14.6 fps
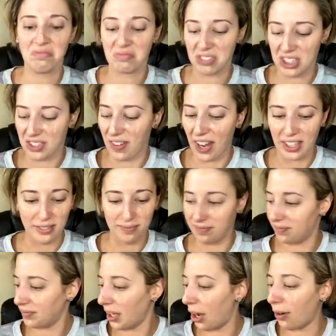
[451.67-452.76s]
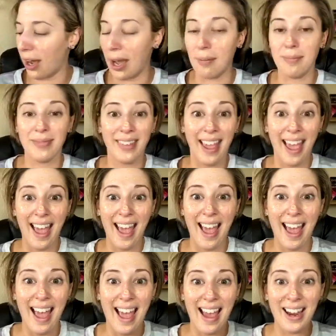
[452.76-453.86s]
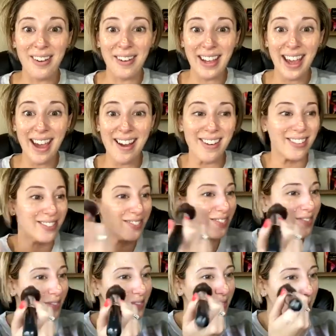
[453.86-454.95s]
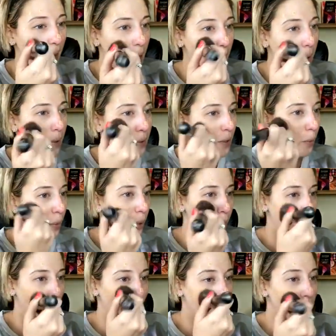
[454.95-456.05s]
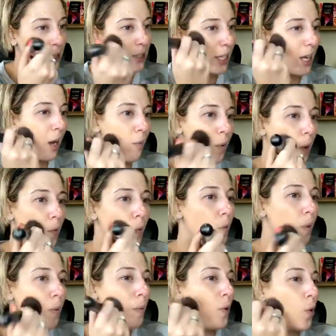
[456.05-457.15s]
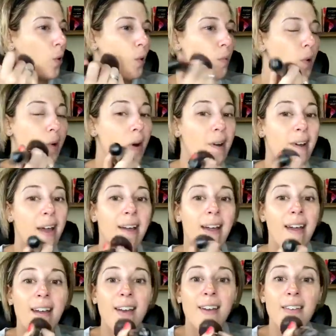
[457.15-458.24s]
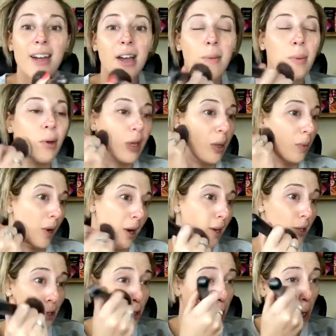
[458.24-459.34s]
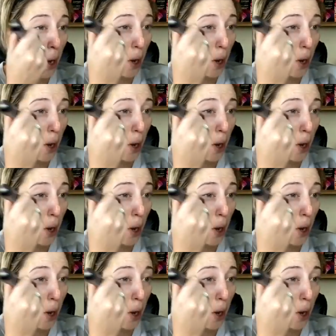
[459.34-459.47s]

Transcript: It's fine. Okay. Here we go. So I'm going to blend just like I would with a normal kabuki brush.